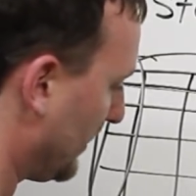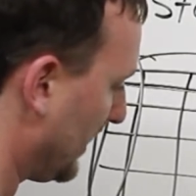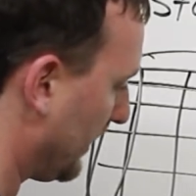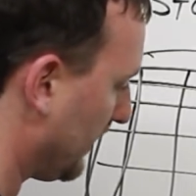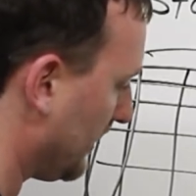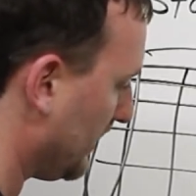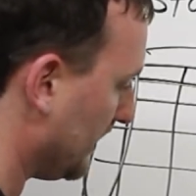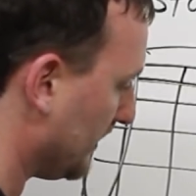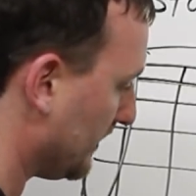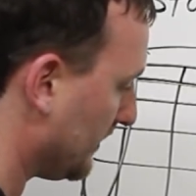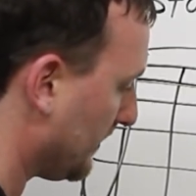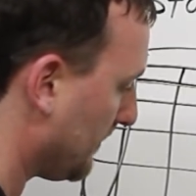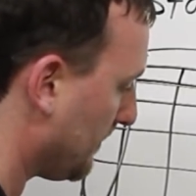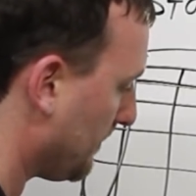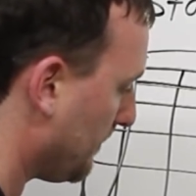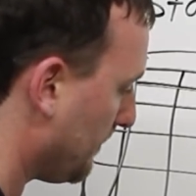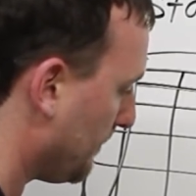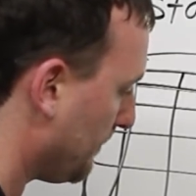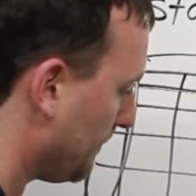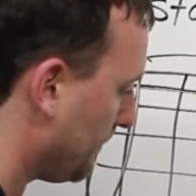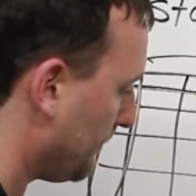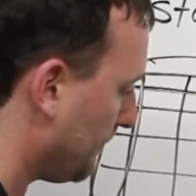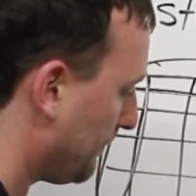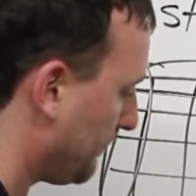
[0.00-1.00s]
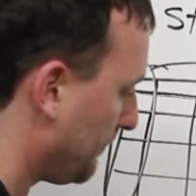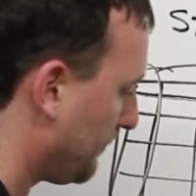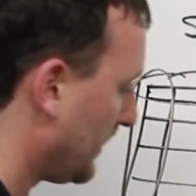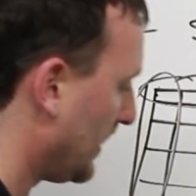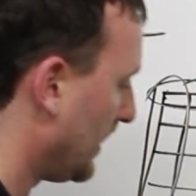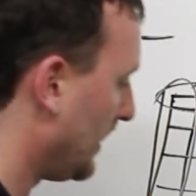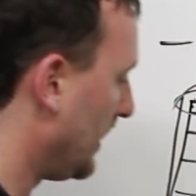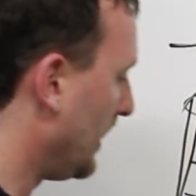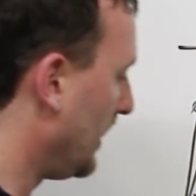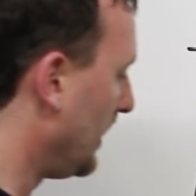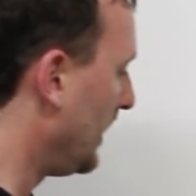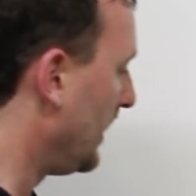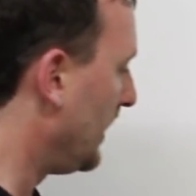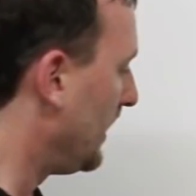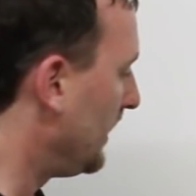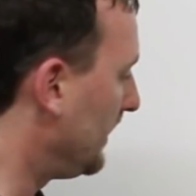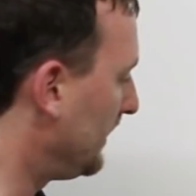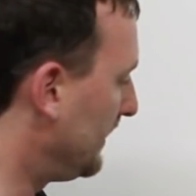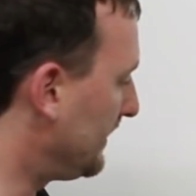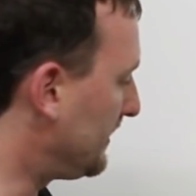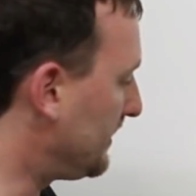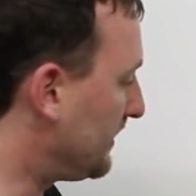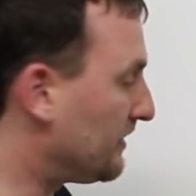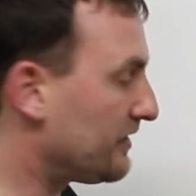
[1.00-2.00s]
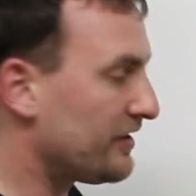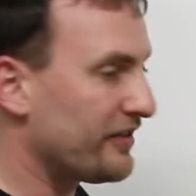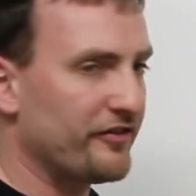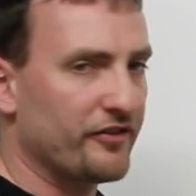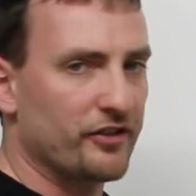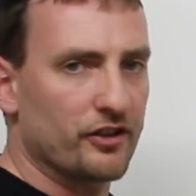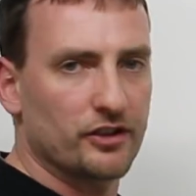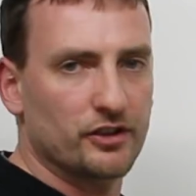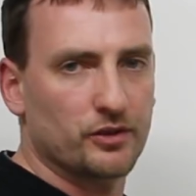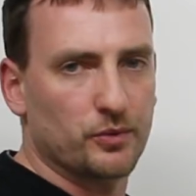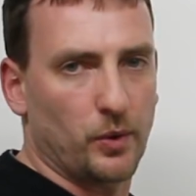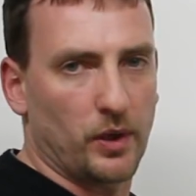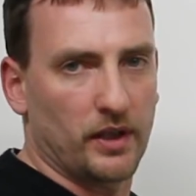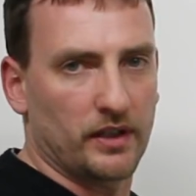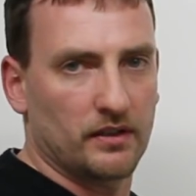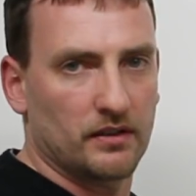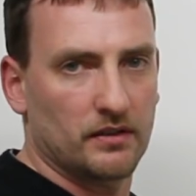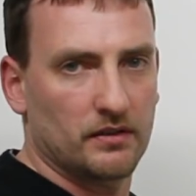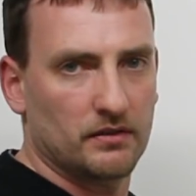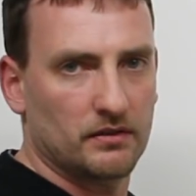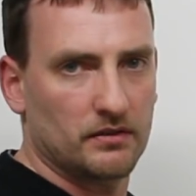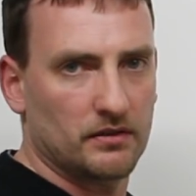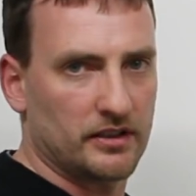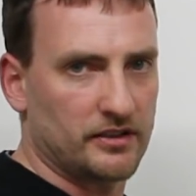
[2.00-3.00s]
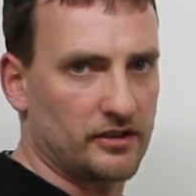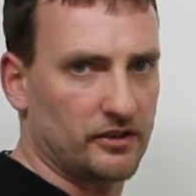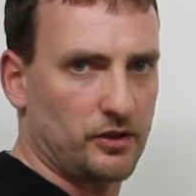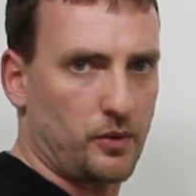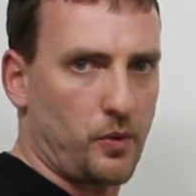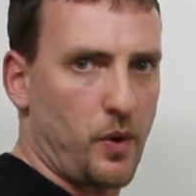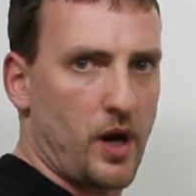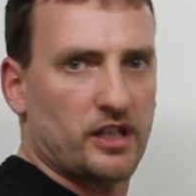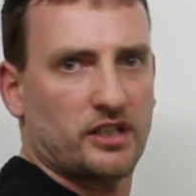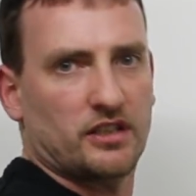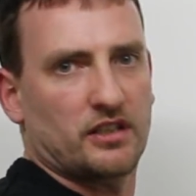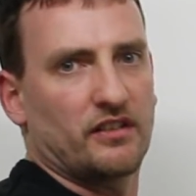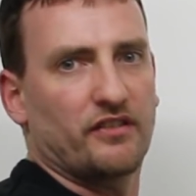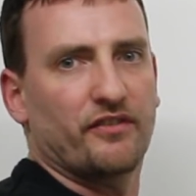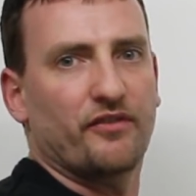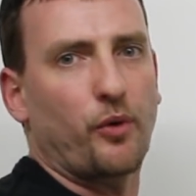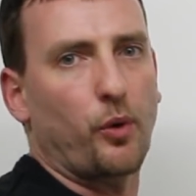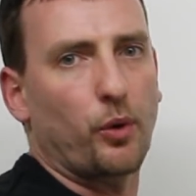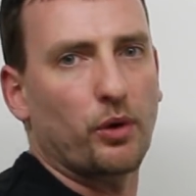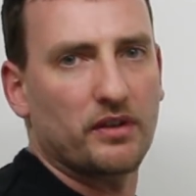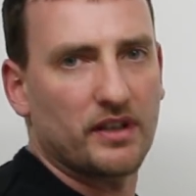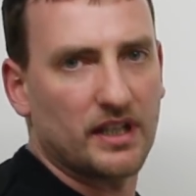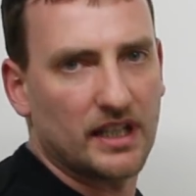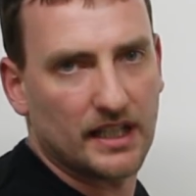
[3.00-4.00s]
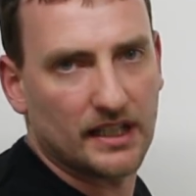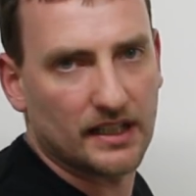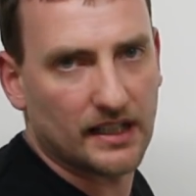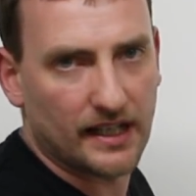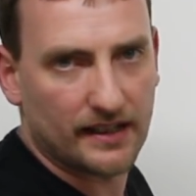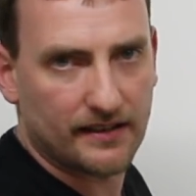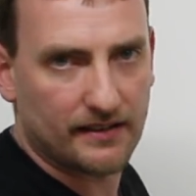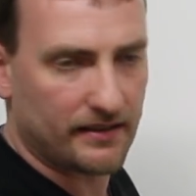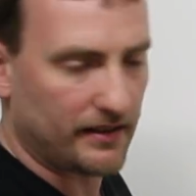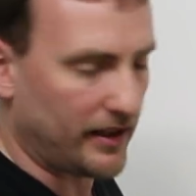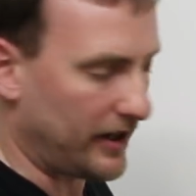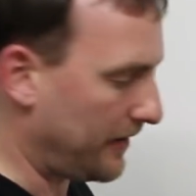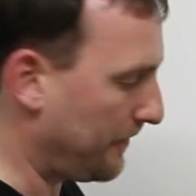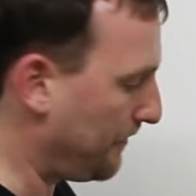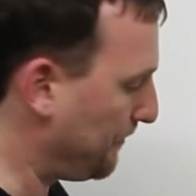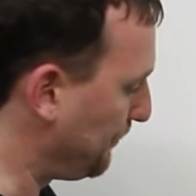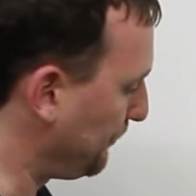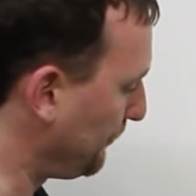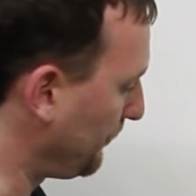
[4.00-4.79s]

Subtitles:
like these. This is the first one. This is question 14, let's say.